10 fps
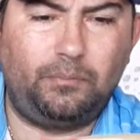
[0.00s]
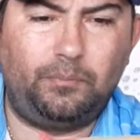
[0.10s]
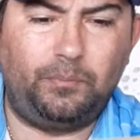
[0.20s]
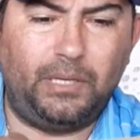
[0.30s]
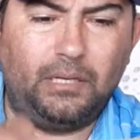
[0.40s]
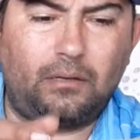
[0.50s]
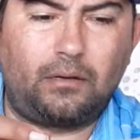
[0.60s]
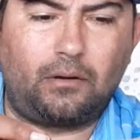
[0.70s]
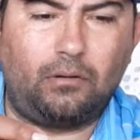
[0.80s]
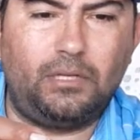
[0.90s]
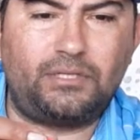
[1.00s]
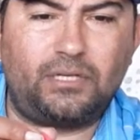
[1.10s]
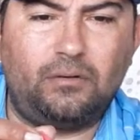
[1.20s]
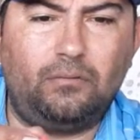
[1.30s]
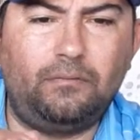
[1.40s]
pink curly
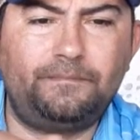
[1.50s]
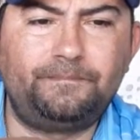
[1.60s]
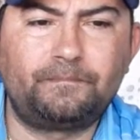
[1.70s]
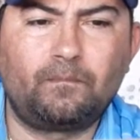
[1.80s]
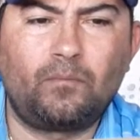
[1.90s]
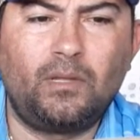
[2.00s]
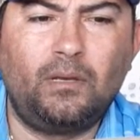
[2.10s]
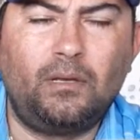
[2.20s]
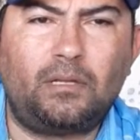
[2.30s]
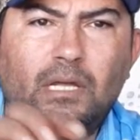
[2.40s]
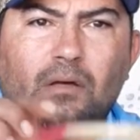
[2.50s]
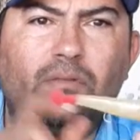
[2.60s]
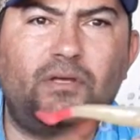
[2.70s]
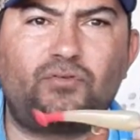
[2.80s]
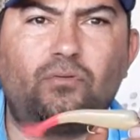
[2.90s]
tail. Now
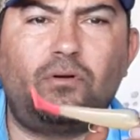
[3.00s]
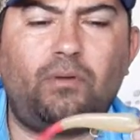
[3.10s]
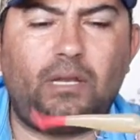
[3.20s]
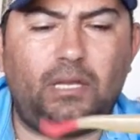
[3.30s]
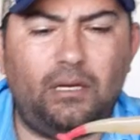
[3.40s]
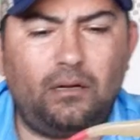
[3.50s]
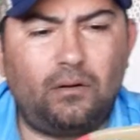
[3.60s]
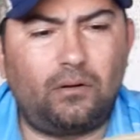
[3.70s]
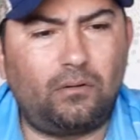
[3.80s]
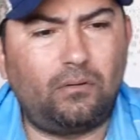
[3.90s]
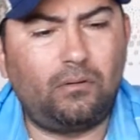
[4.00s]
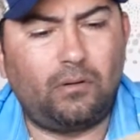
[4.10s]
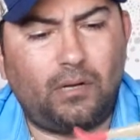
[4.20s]
this one right here,